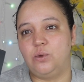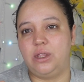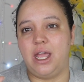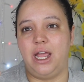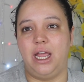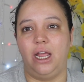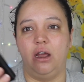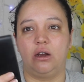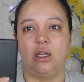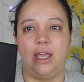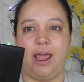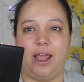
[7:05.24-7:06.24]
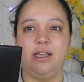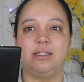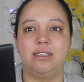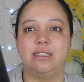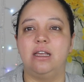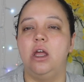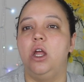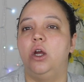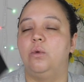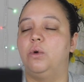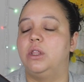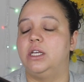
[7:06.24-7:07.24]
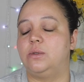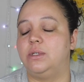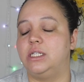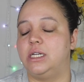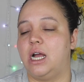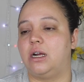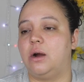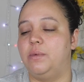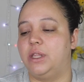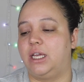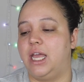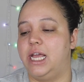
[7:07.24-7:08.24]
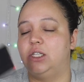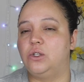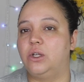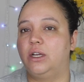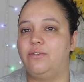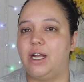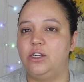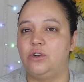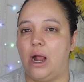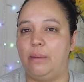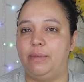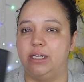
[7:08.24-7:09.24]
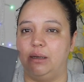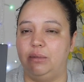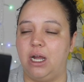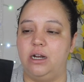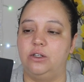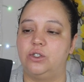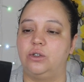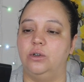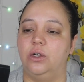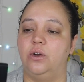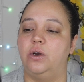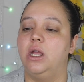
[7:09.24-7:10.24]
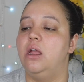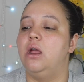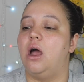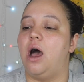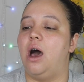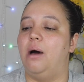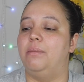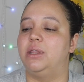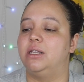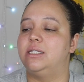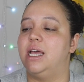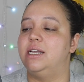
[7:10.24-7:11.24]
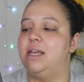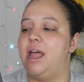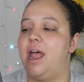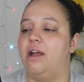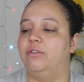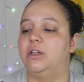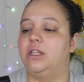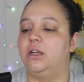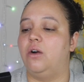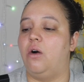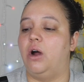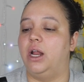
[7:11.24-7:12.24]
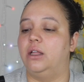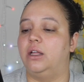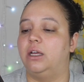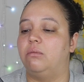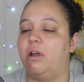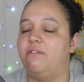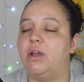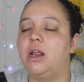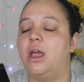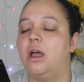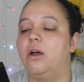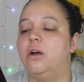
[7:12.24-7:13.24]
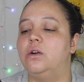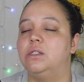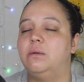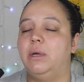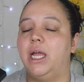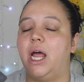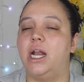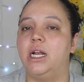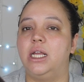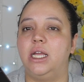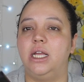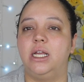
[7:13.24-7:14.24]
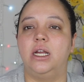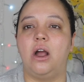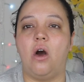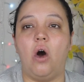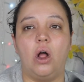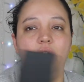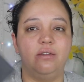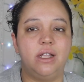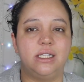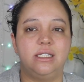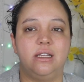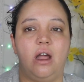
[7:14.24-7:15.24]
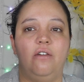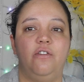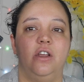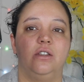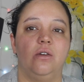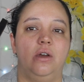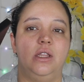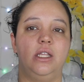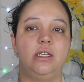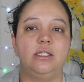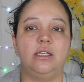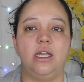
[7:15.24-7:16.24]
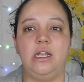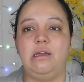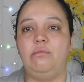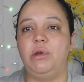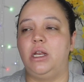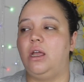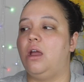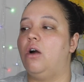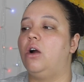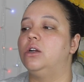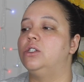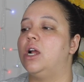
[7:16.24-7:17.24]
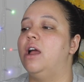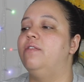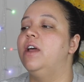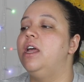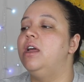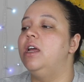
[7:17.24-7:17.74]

with a case where this one did not come with a case so like if I drop this I'm kind of screwed um, but this has everything on it like my videos my editing all of that stuff is on this itty bitty hard drive